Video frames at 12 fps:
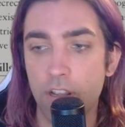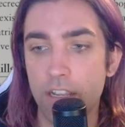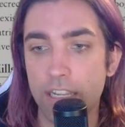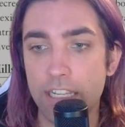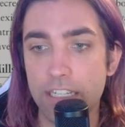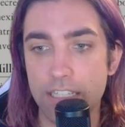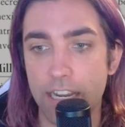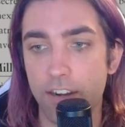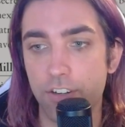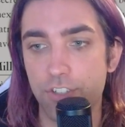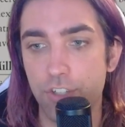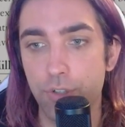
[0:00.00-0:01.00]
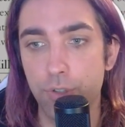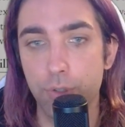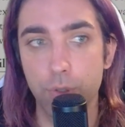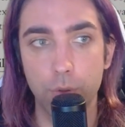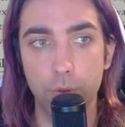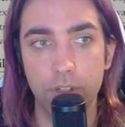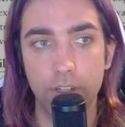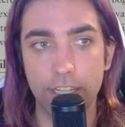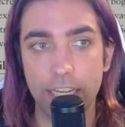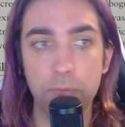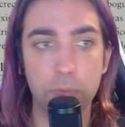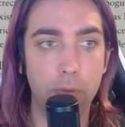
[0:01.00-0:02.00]
He's there to
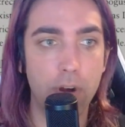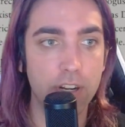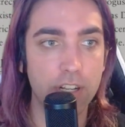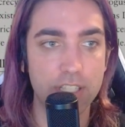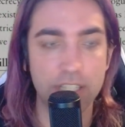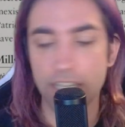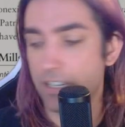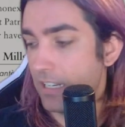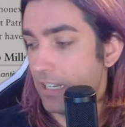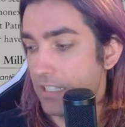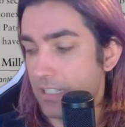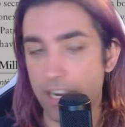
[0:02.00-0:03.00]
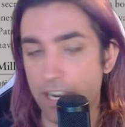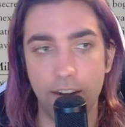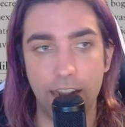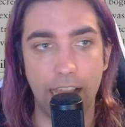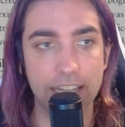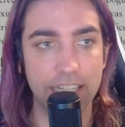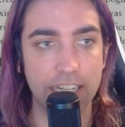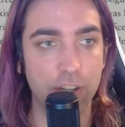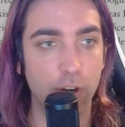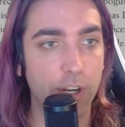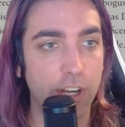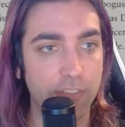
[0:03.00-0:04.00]
keep them honest. He's there as a
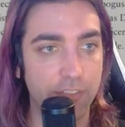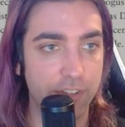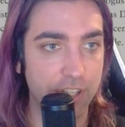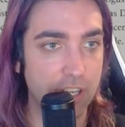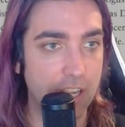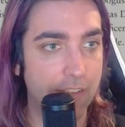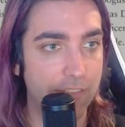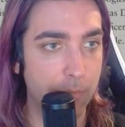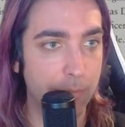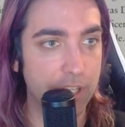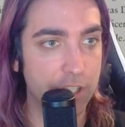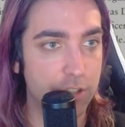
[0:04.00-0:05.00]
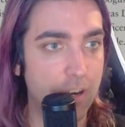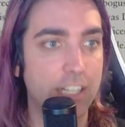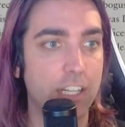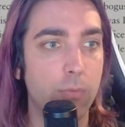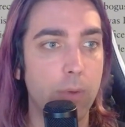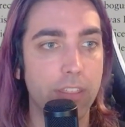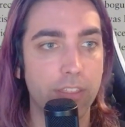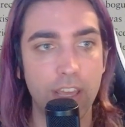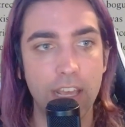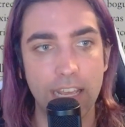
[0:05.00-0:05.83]
target to have them be distracted with.